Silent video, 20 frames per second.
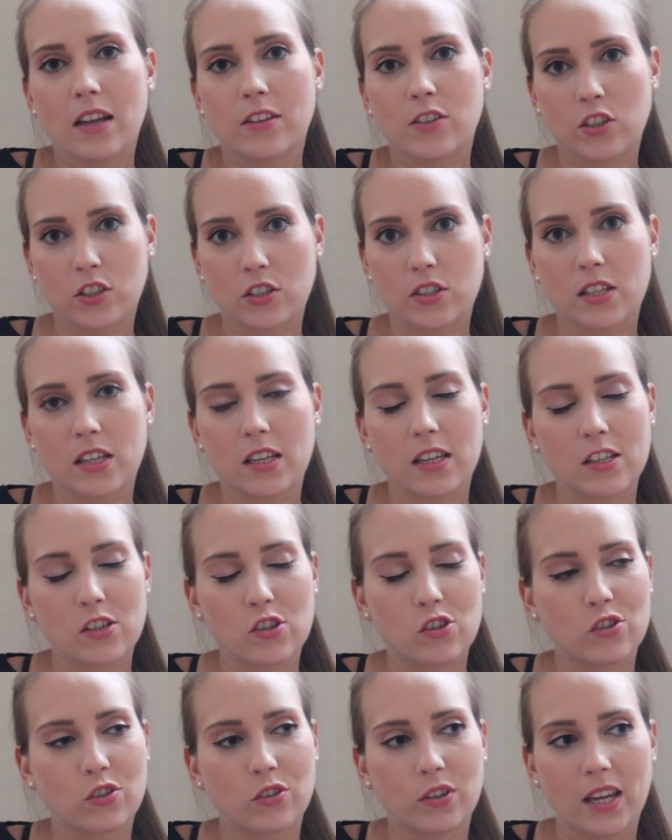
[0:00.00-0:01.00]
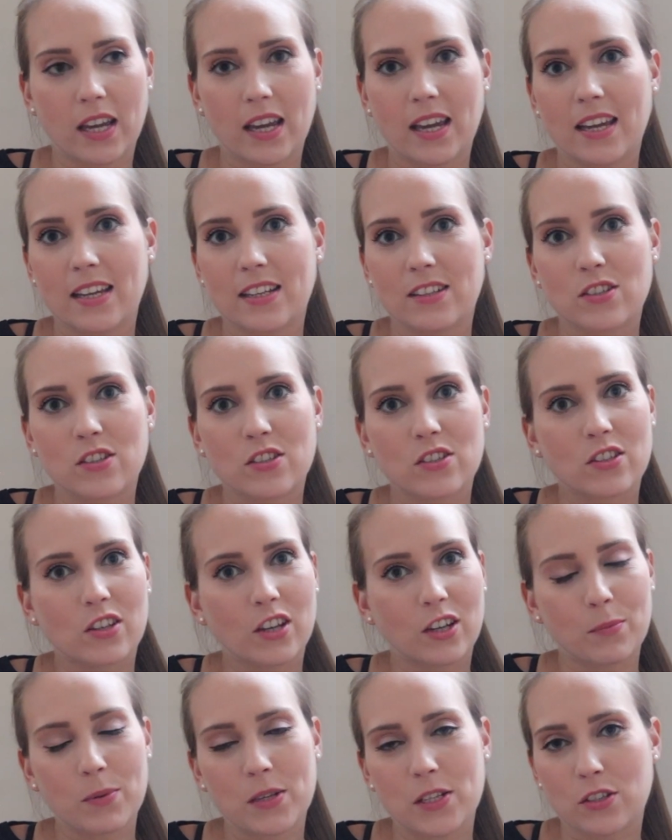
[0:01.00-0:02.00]
Just enjoy it. It's
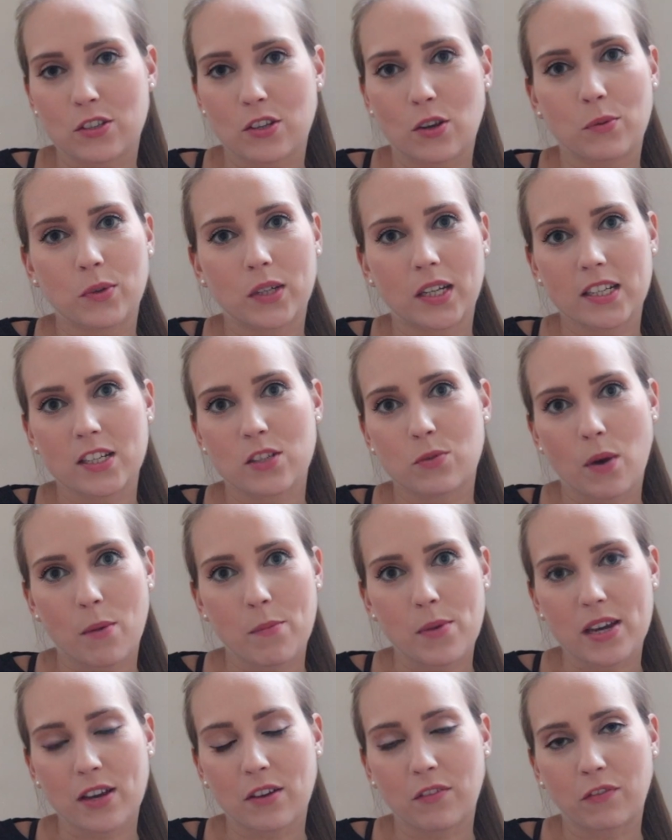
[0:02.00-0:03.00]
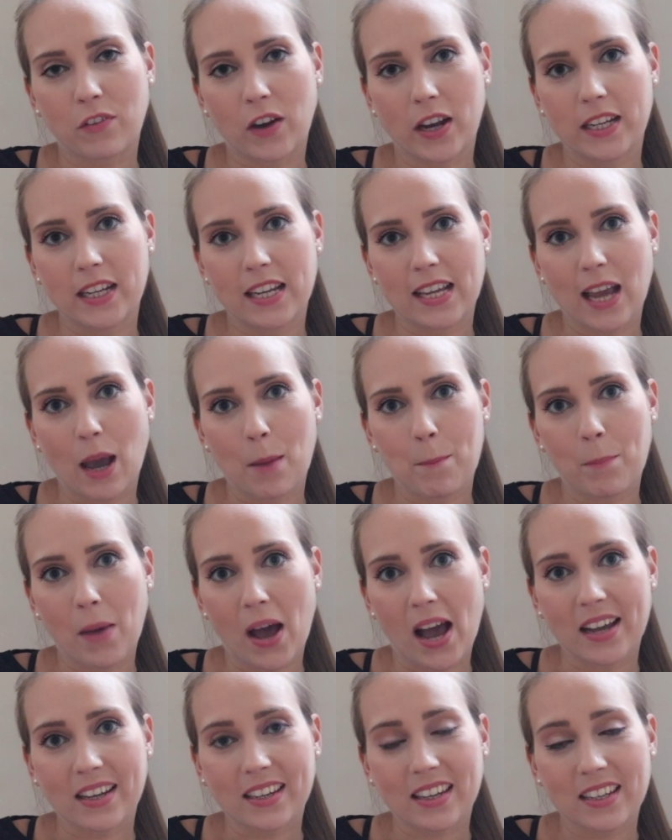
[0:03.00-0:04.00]
going to be so nice when we can finally get
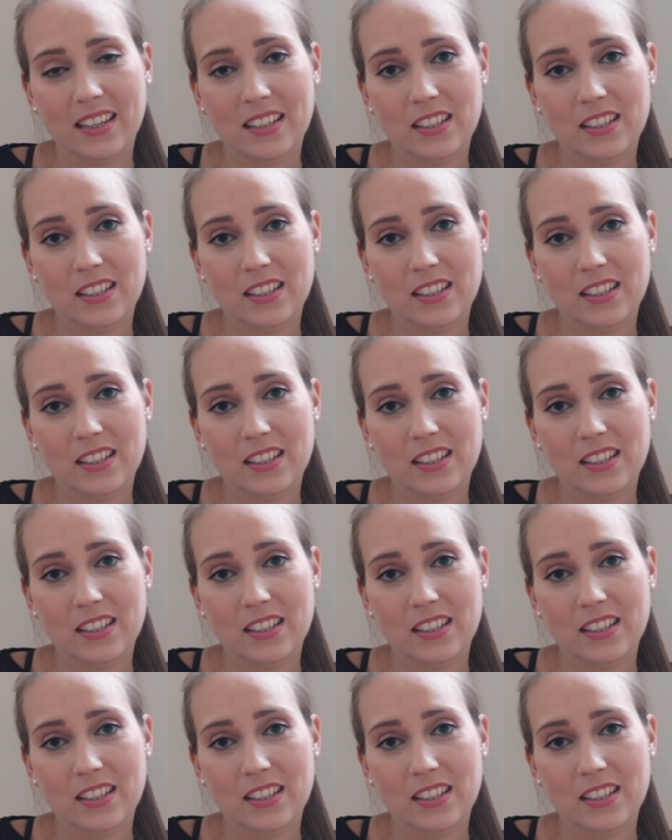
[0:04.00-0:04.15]
back